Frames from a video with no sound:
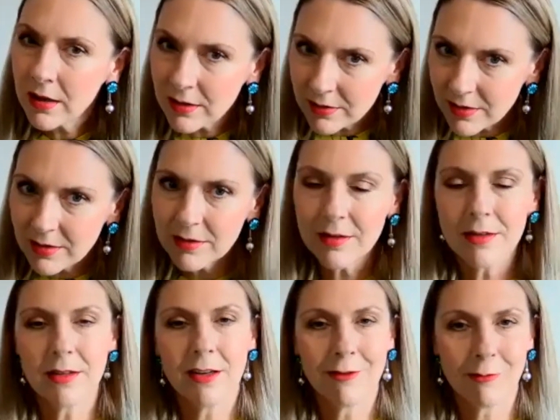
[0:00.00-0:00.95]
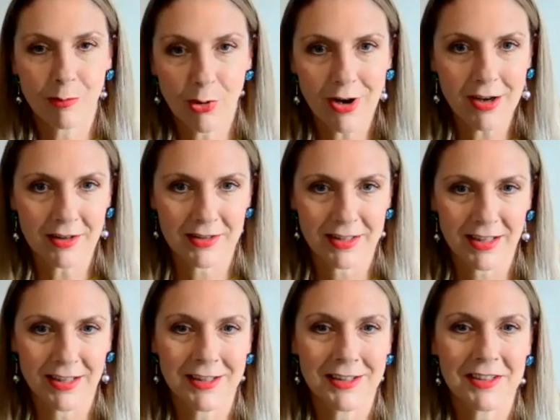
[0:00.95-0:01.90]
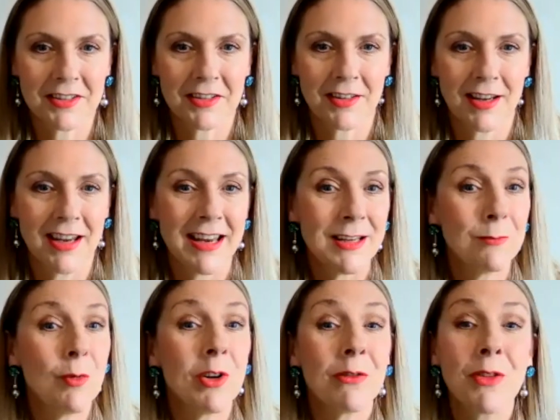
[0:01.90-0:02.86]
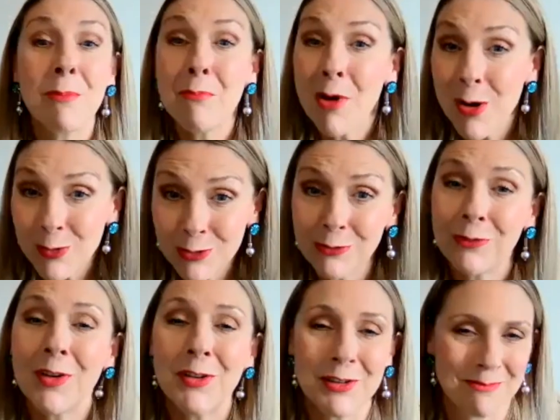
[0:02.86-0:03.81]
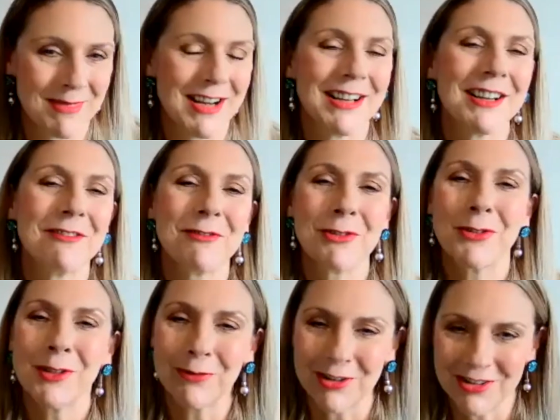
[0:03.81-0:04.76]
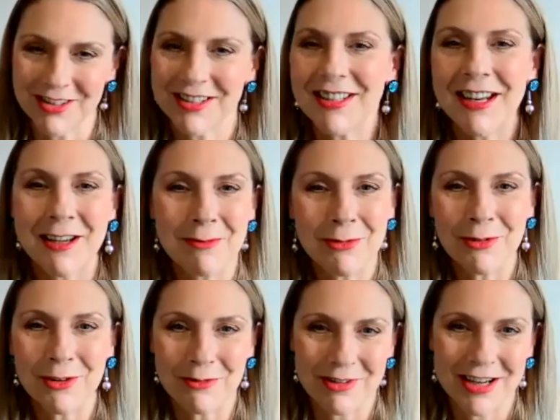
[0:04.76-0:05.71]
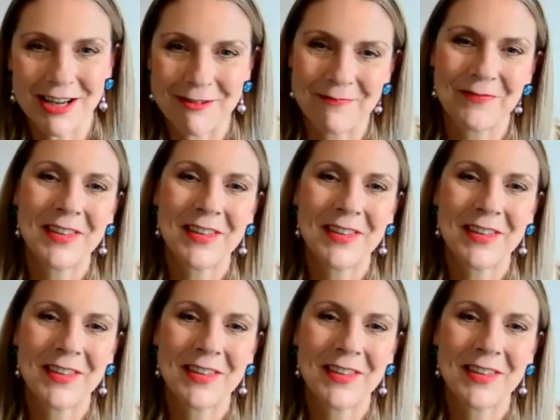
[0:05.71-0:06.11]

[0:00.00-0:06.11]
consistency of practice is one of the most fundamental rules for a sustainable career.